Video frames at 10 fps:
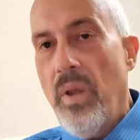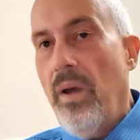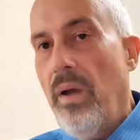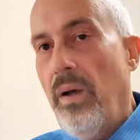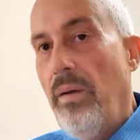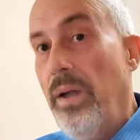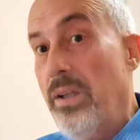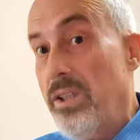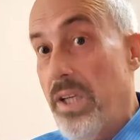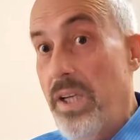uh, at
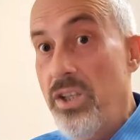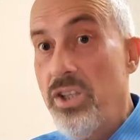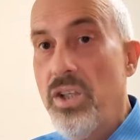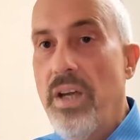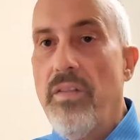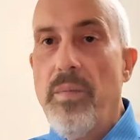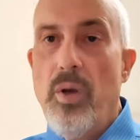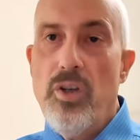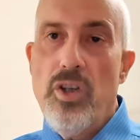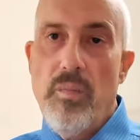a stage. Every
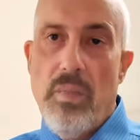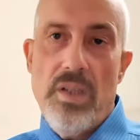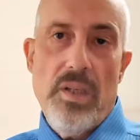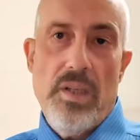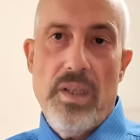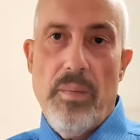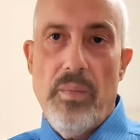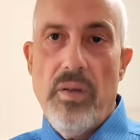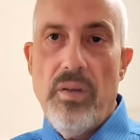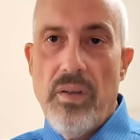merchant must accept
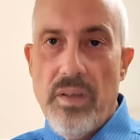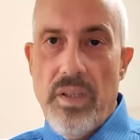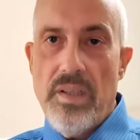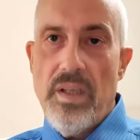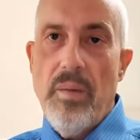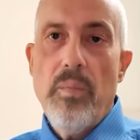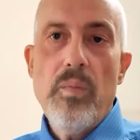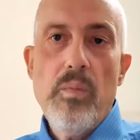the DCEP